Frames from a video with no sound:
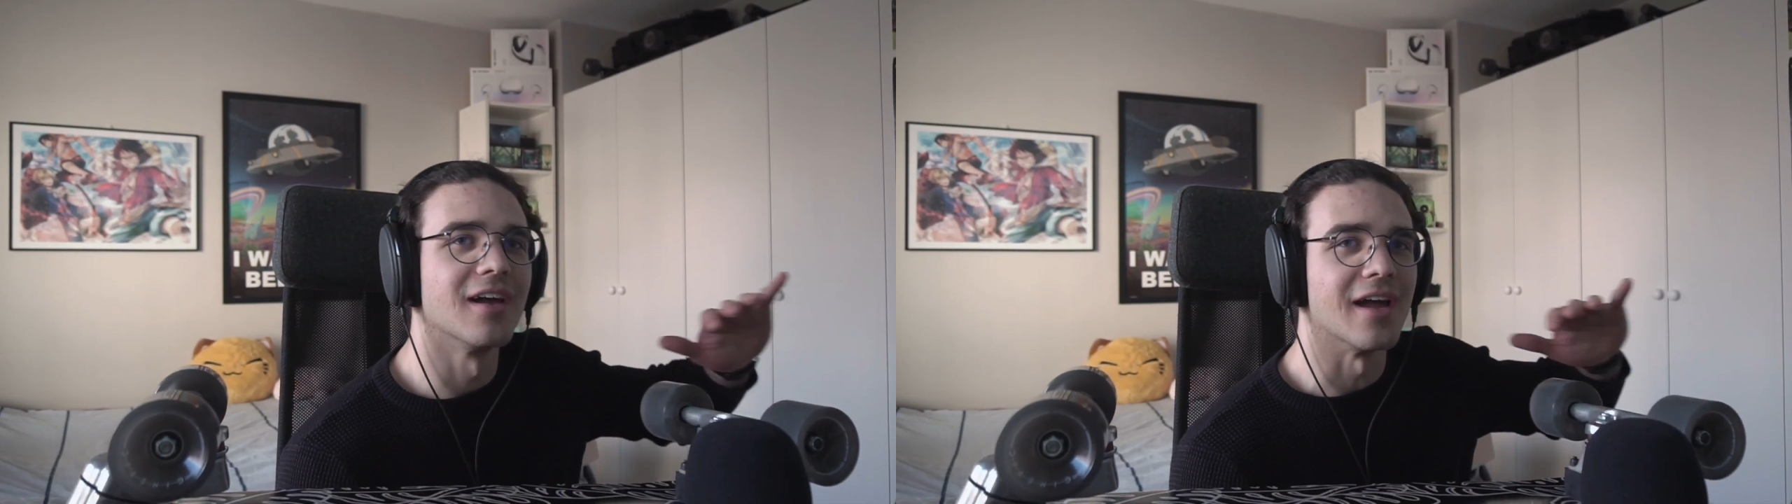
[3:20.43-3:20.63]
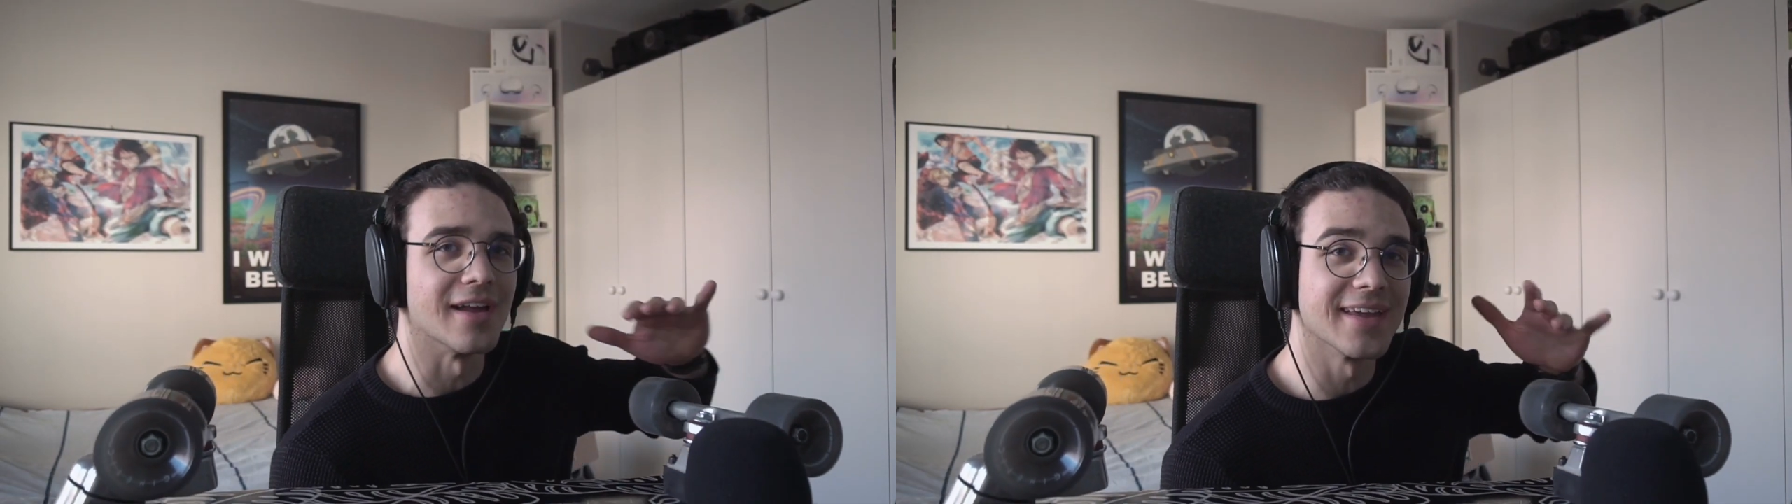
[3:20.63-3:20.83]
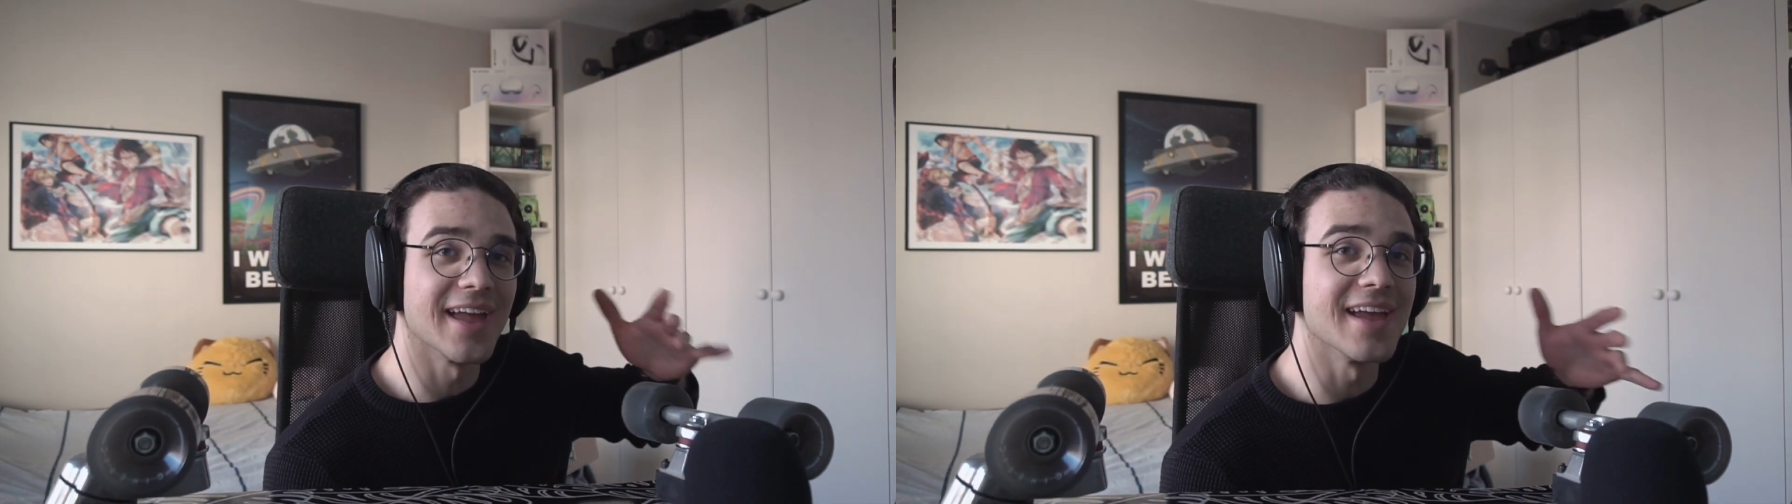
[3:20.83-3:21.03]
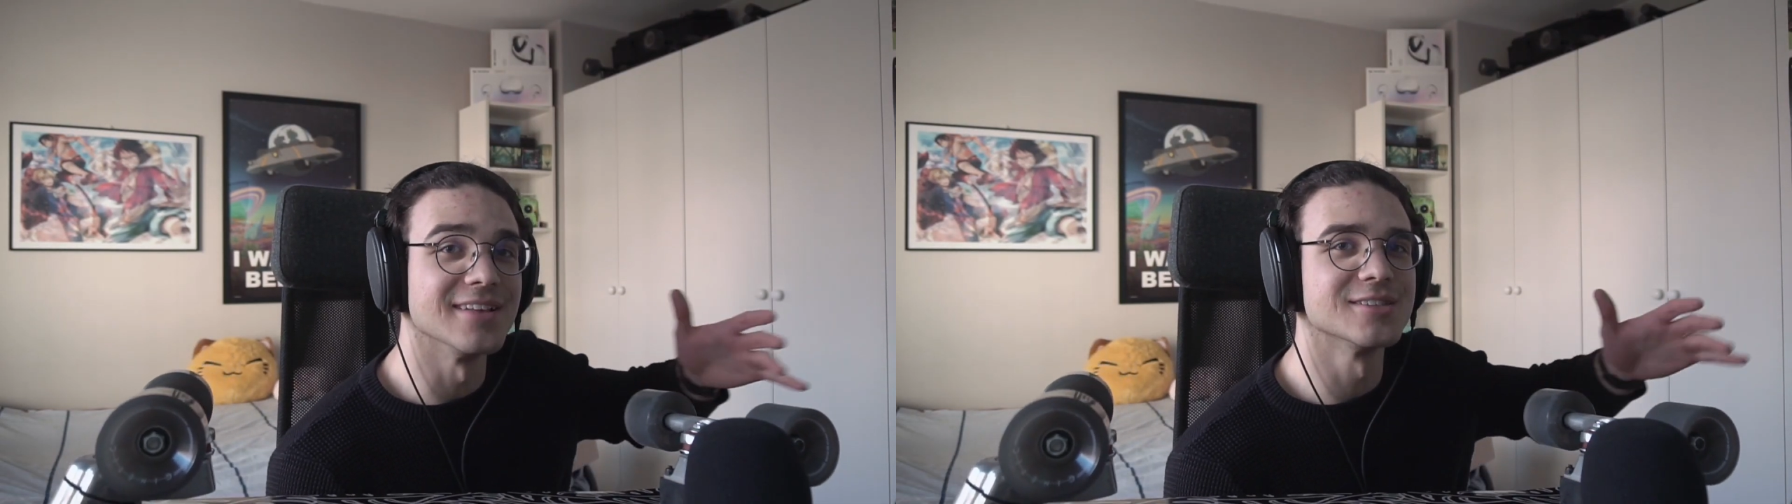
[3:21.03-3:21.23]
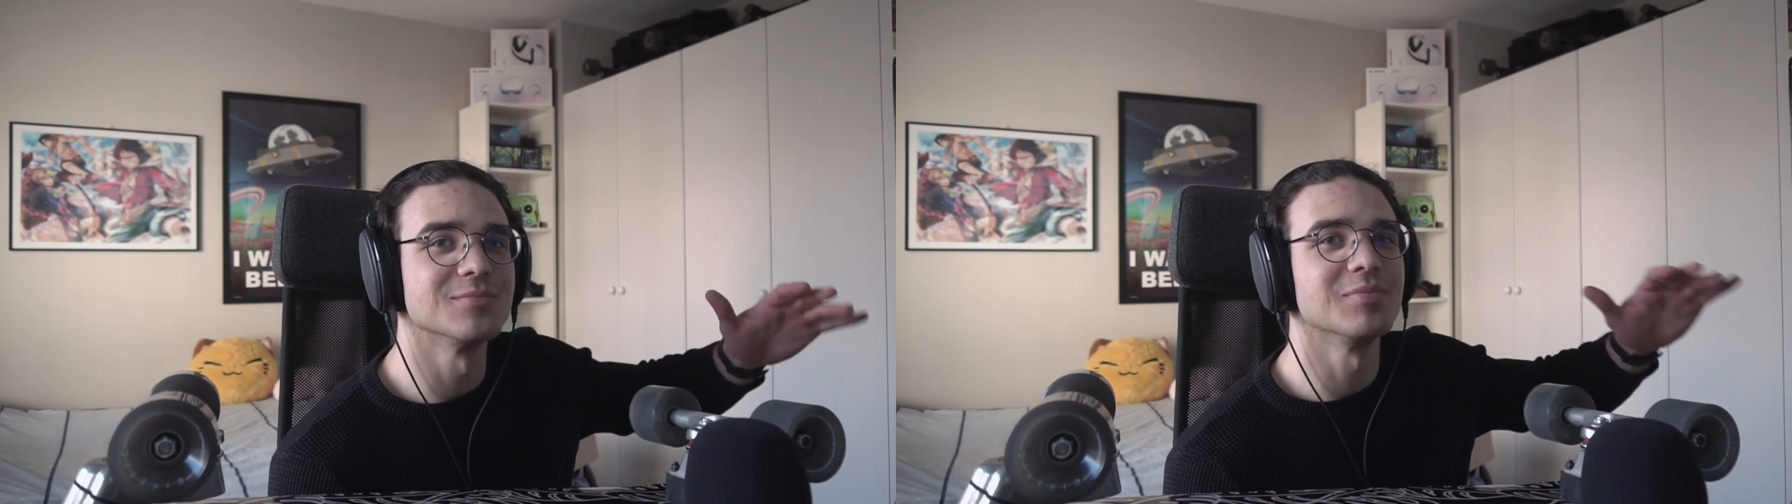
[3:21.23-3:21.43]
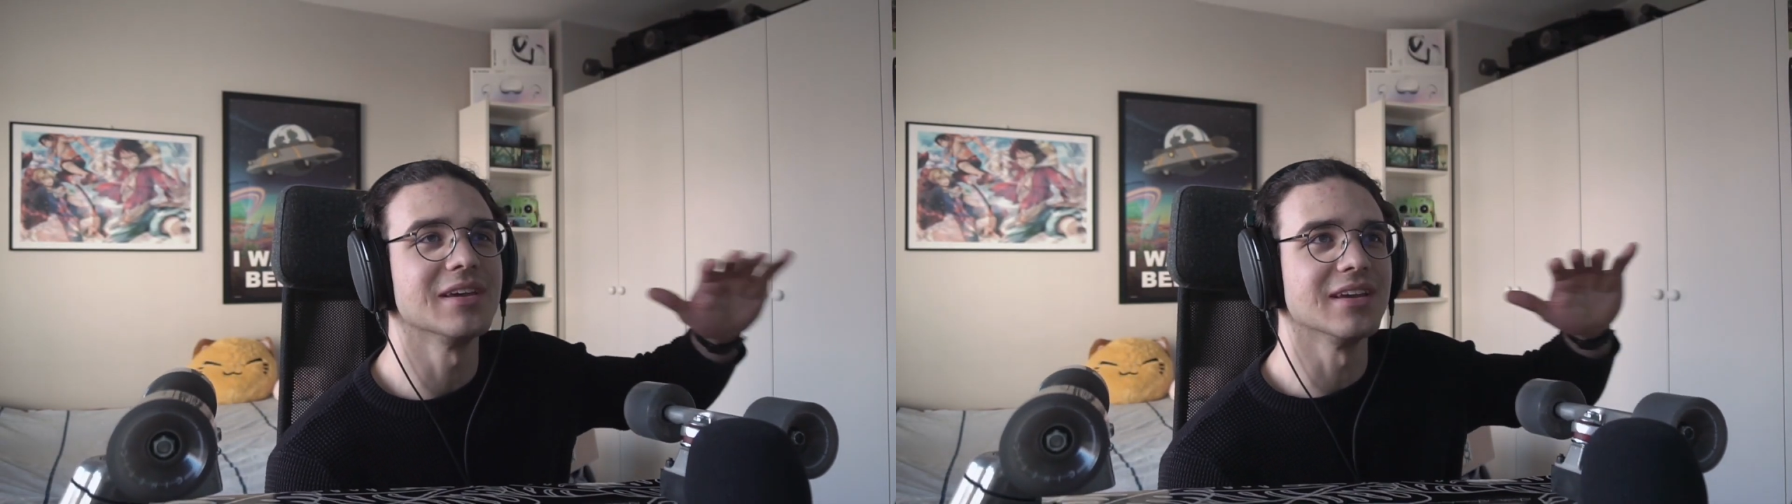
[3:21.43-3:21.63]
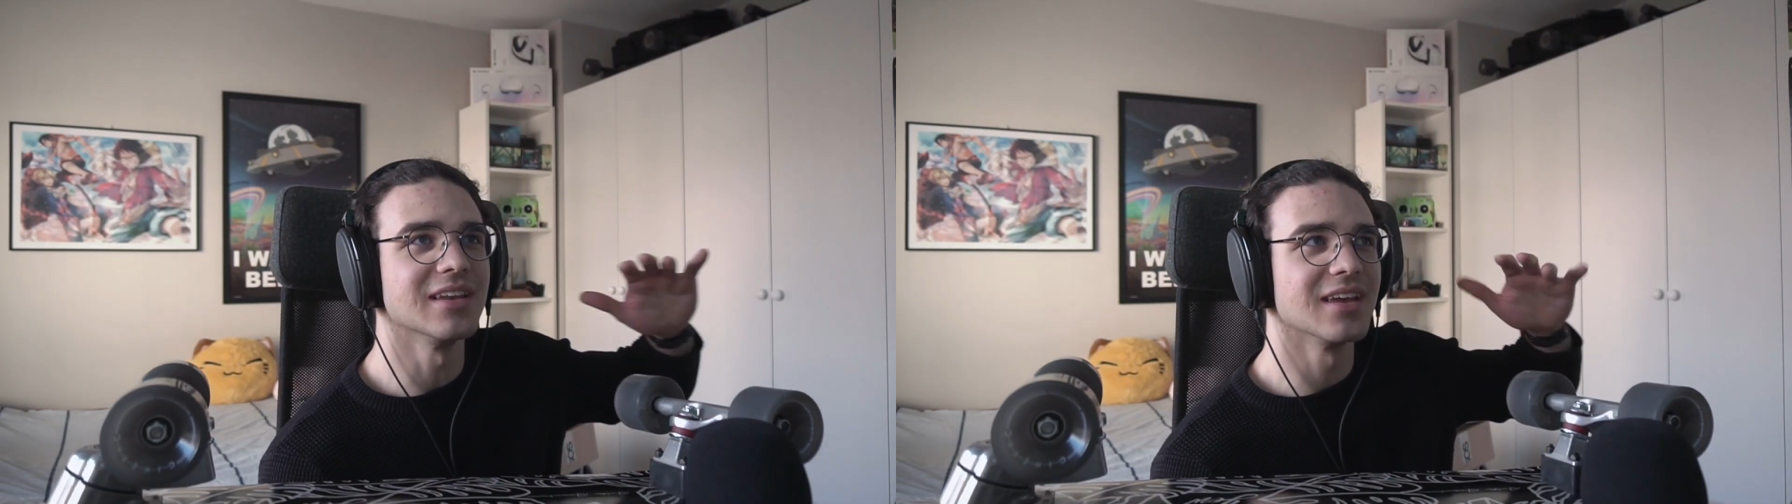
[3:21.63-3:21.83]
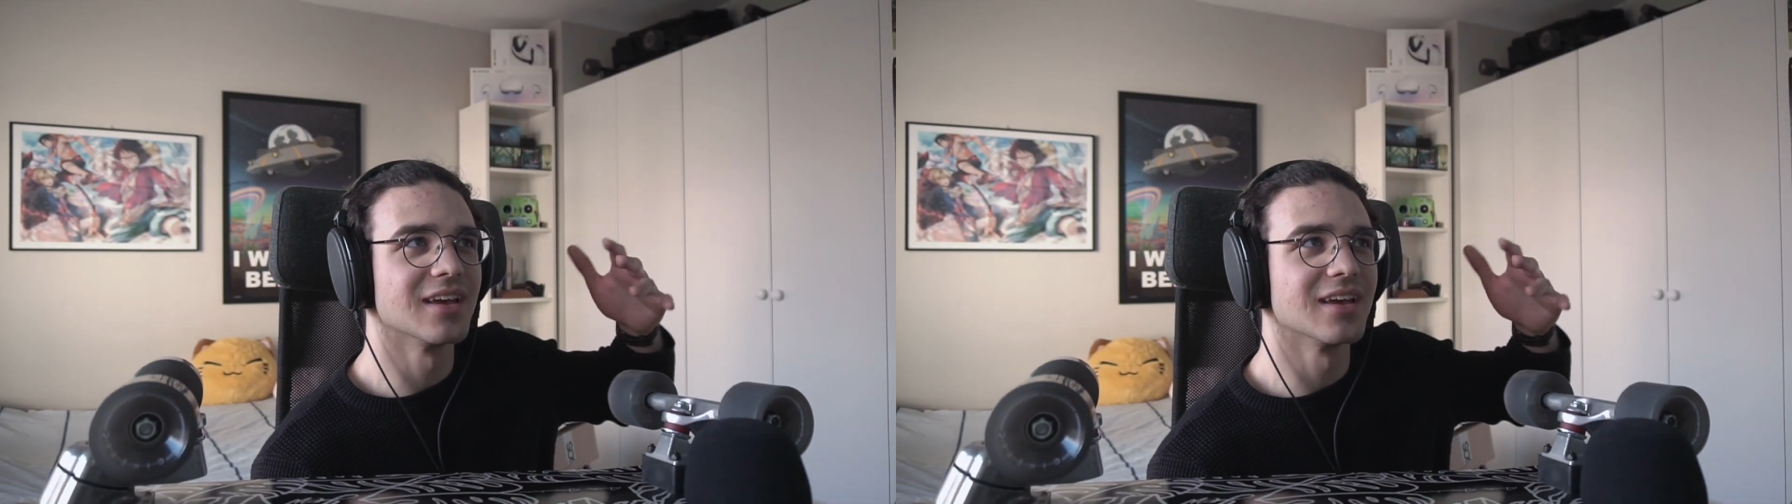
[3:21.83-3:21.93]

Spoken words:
and gain speed.